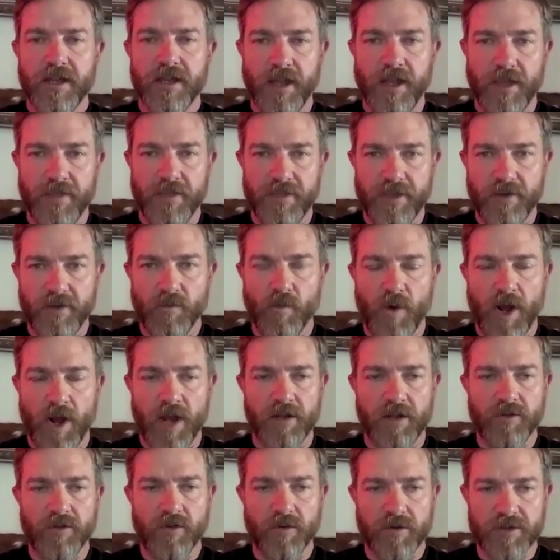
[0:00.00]
and then
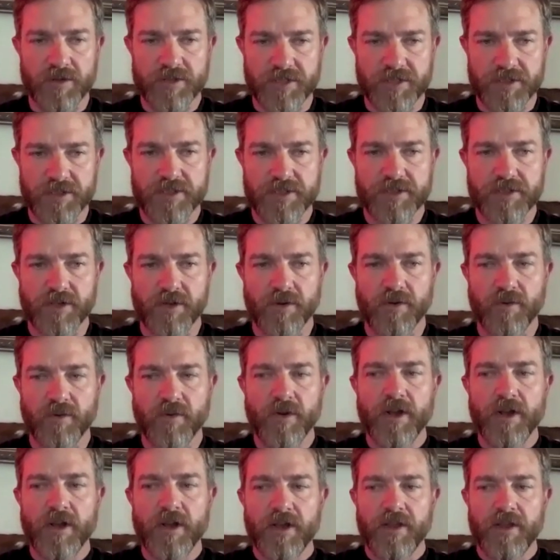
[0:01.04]
wild horses.
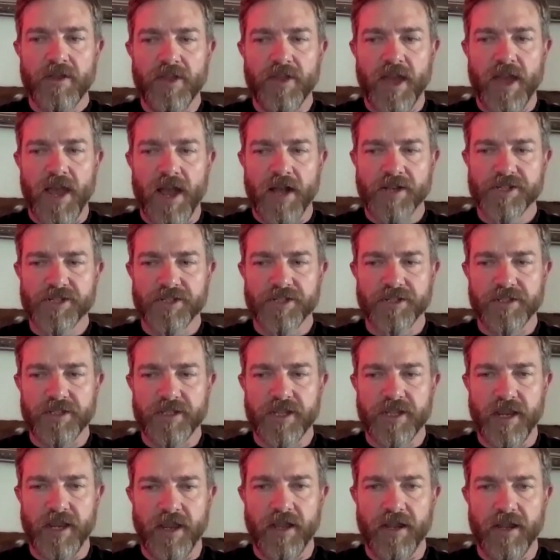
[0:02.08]
So they actually
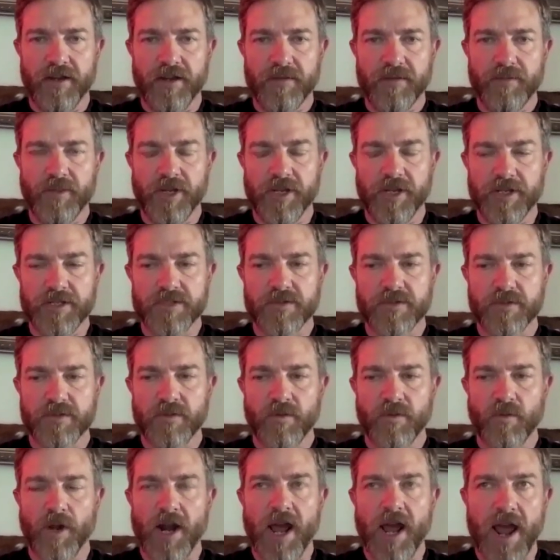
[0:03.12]
can, because
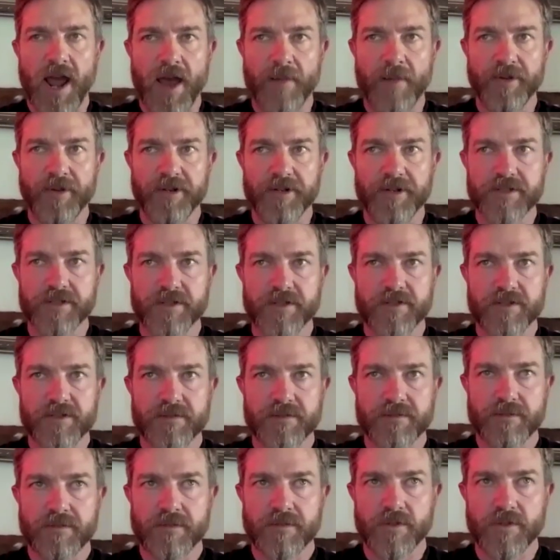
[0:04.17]
what happened is
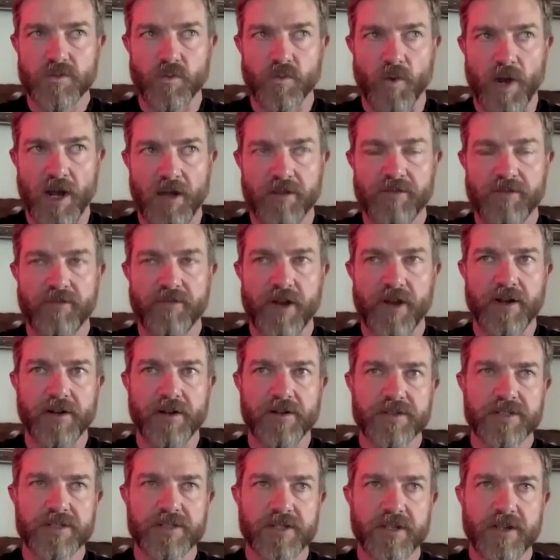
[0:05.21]
there's
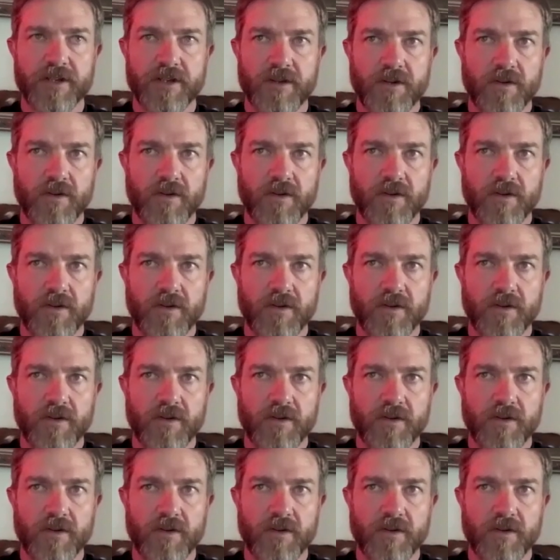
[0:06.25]
wildfires,